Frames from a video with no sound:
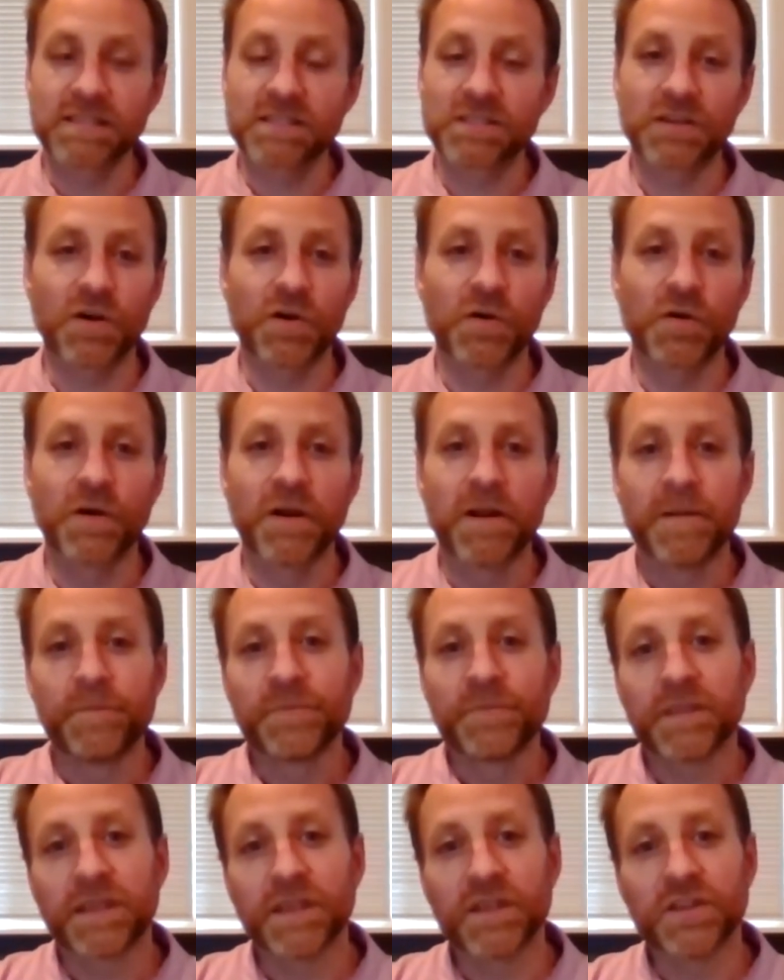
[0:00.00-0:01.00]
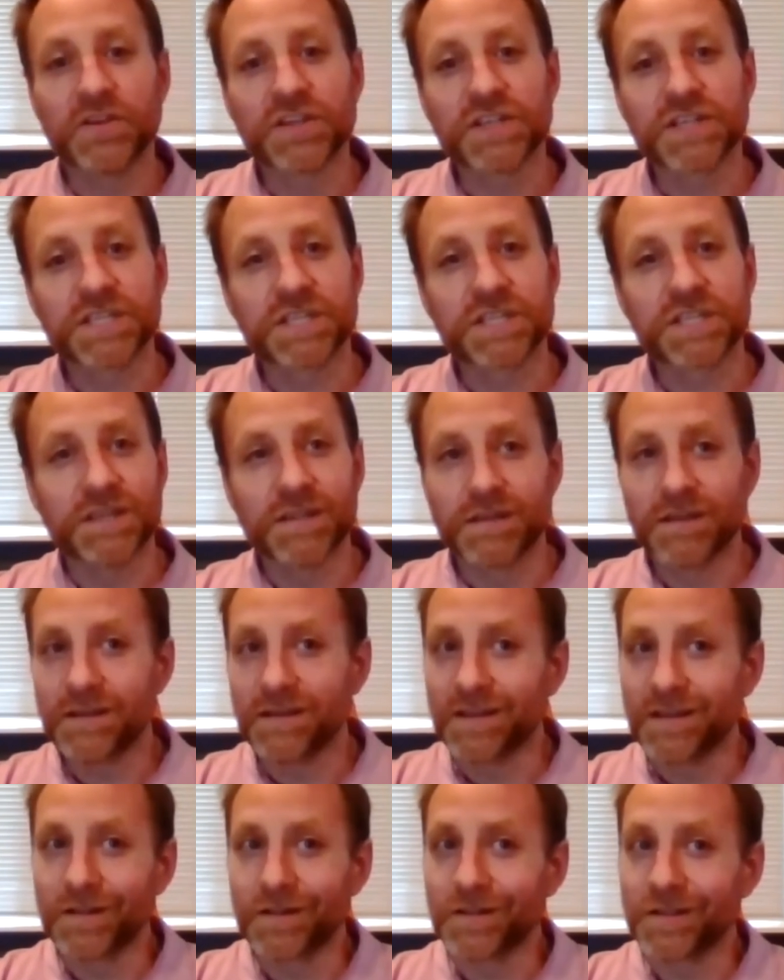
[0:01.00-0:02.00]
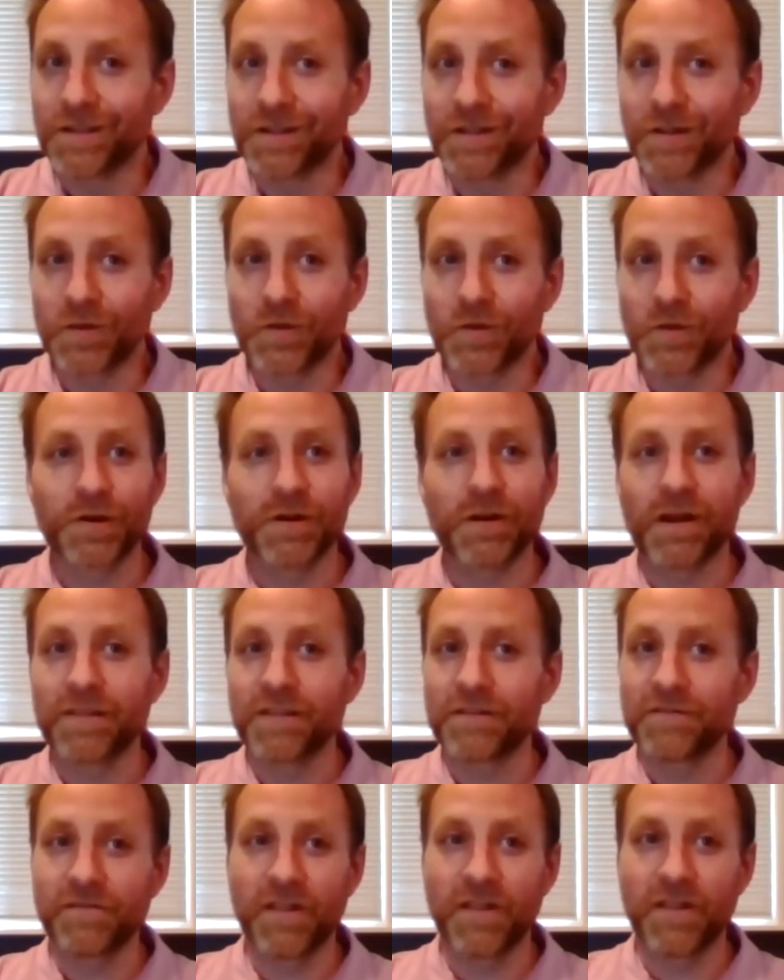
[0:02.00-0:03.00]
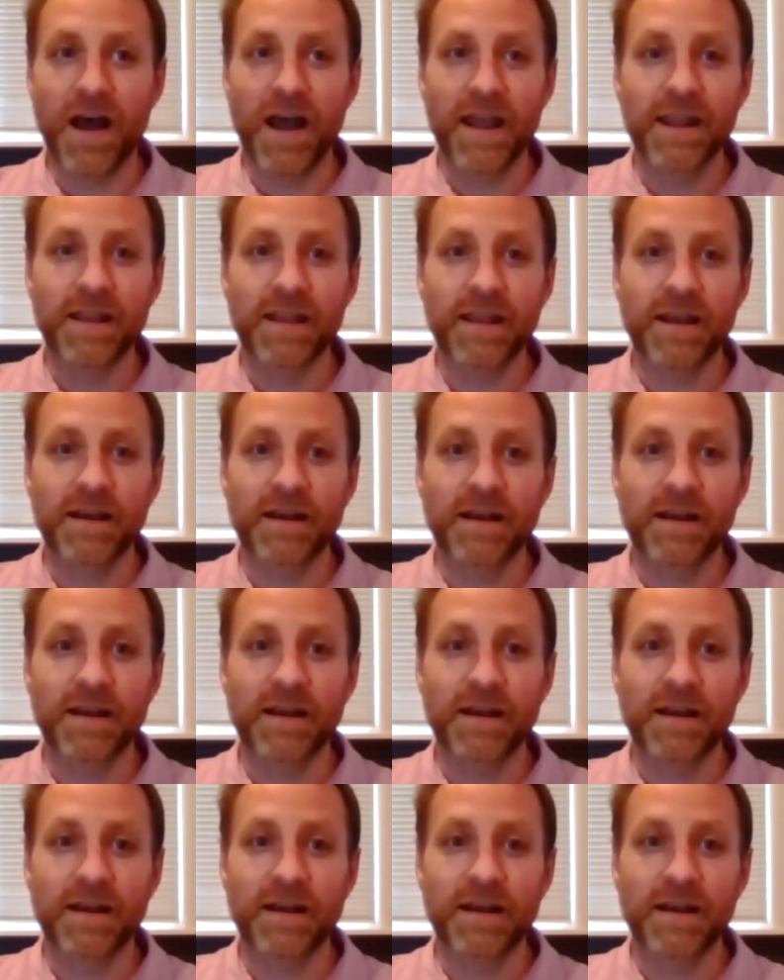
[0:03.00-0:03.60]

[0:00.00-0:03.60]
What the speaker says: So you learn on the fly,